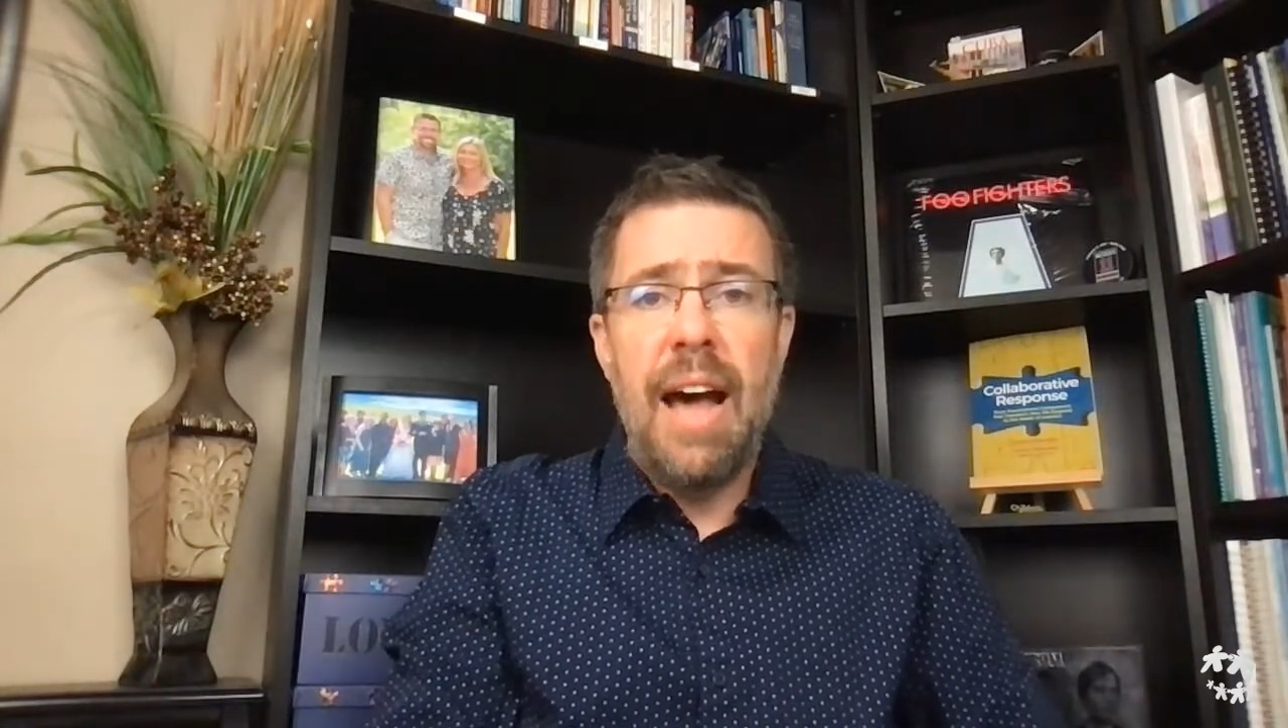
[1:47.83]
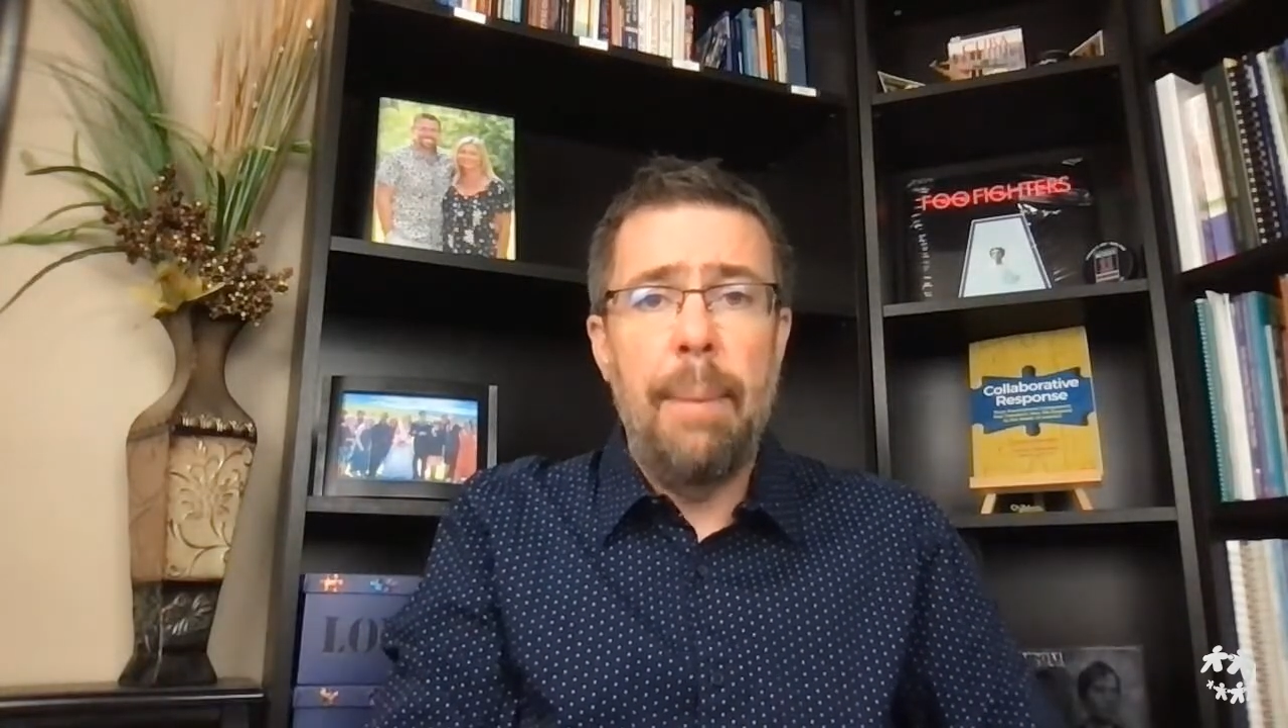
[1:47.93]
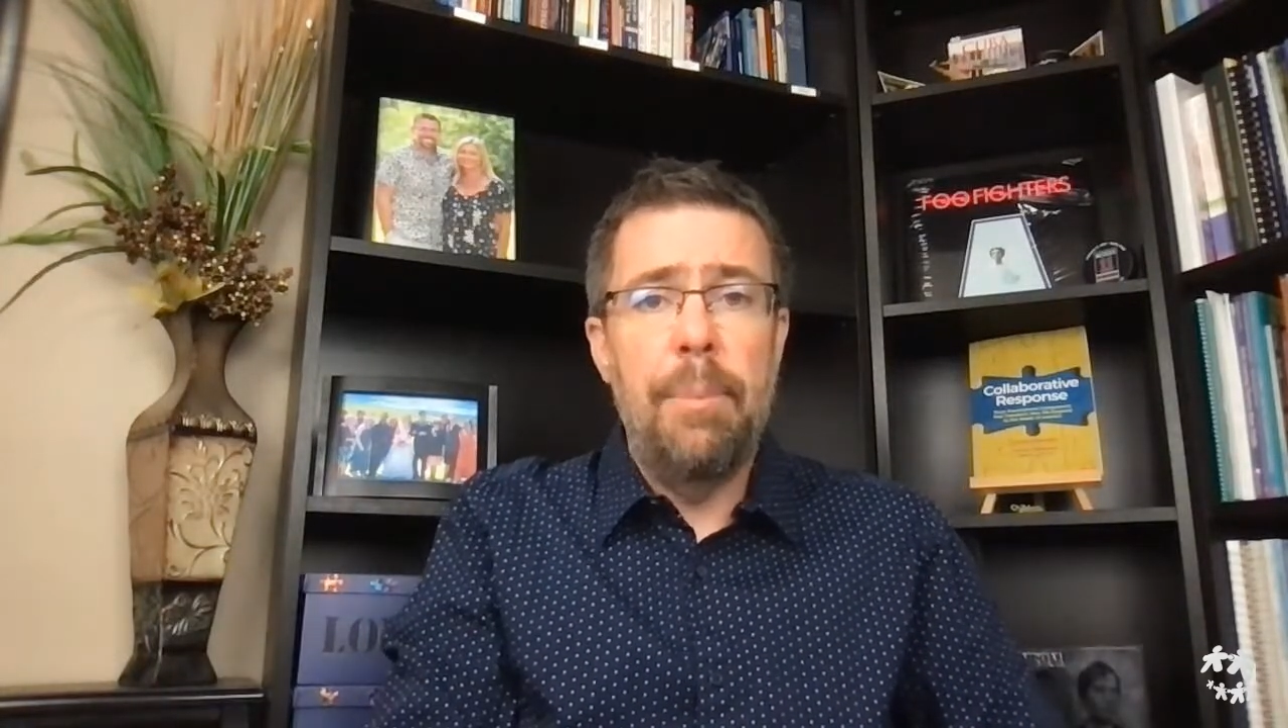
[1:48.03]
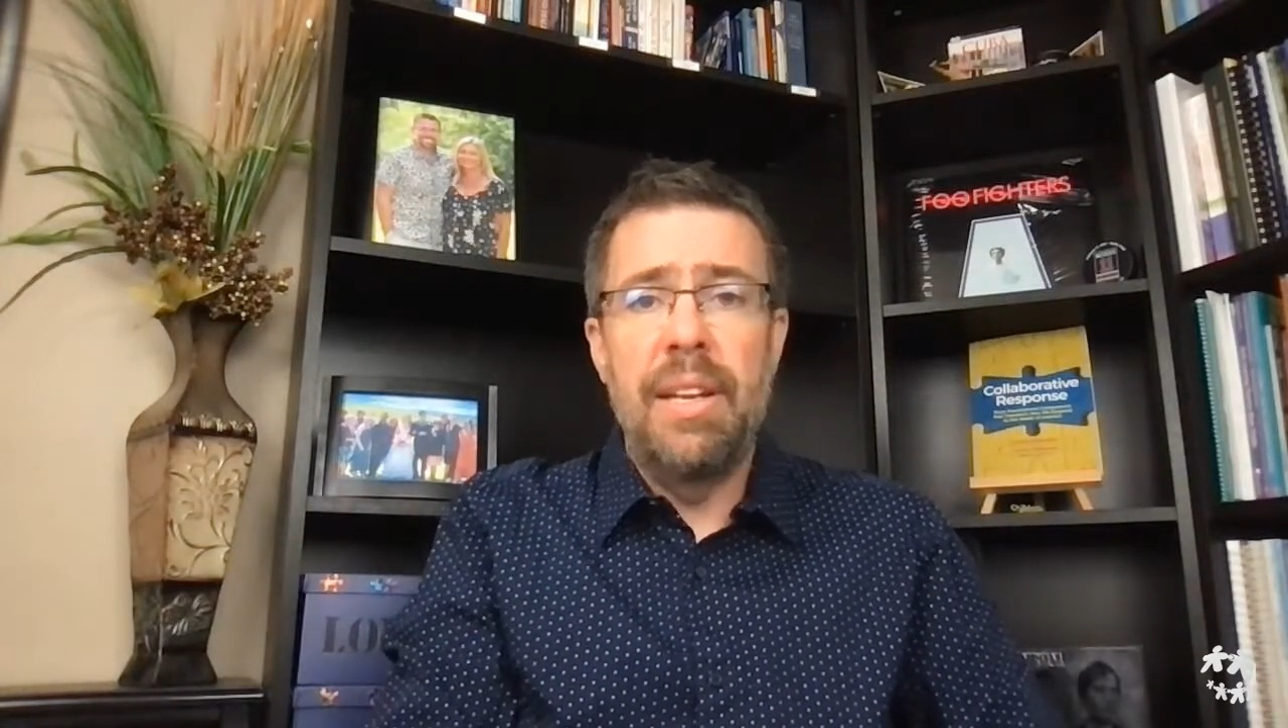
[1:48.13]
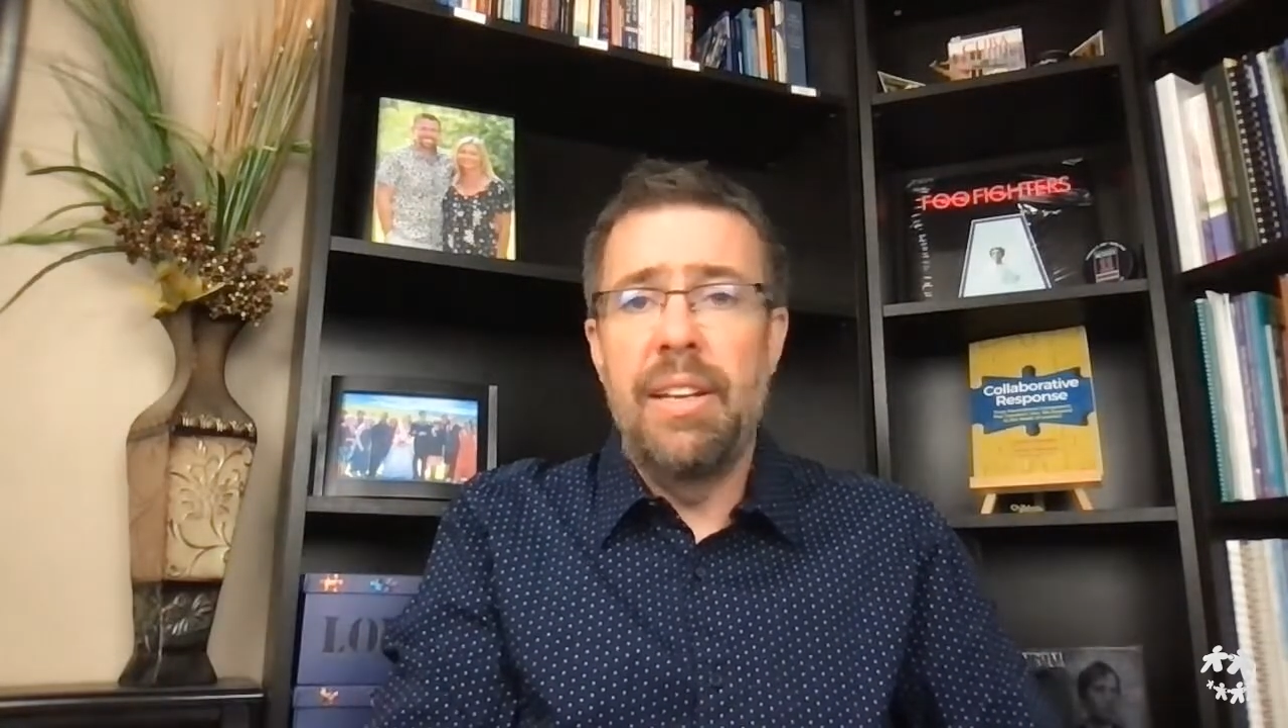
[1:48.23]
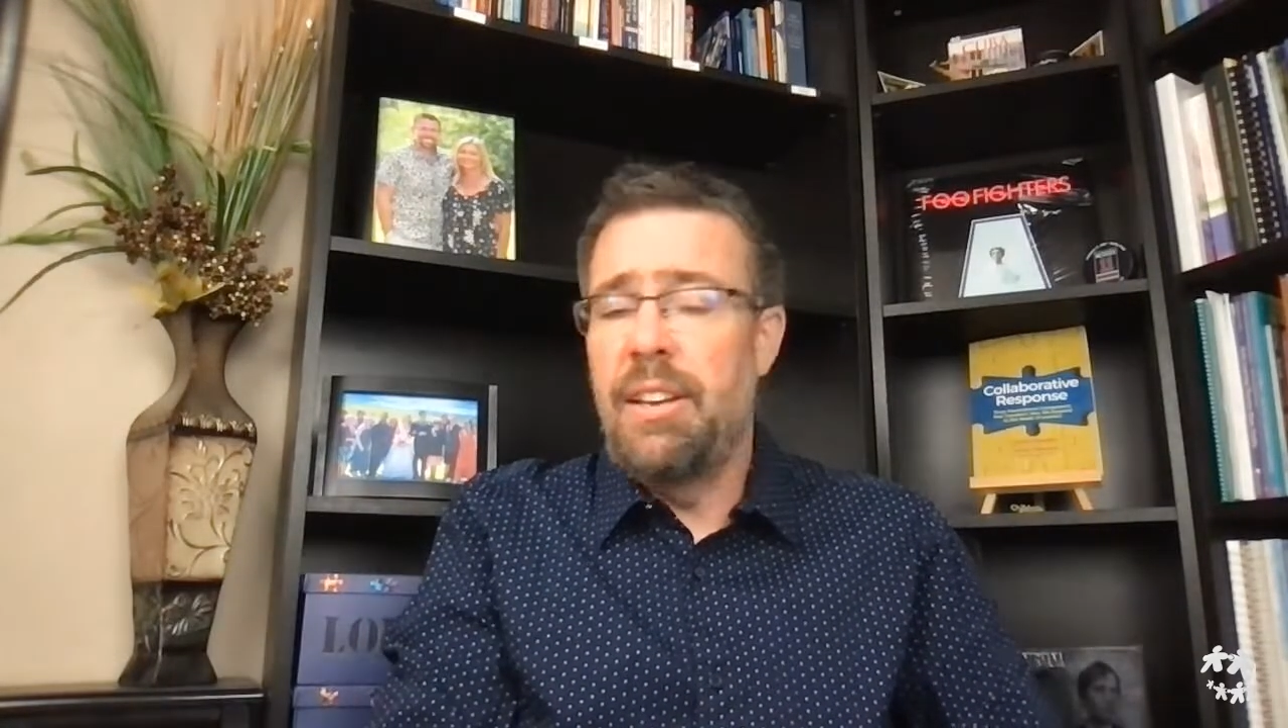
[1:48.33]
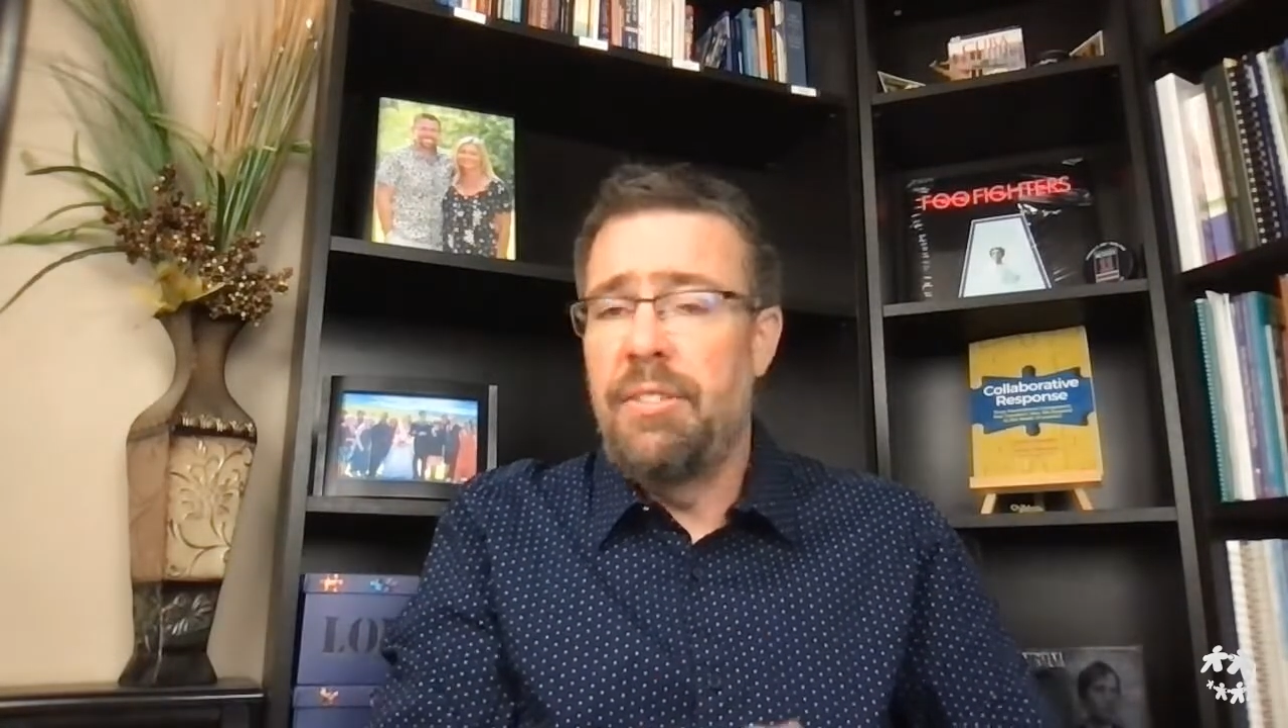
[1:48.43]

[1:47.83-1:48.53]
happened,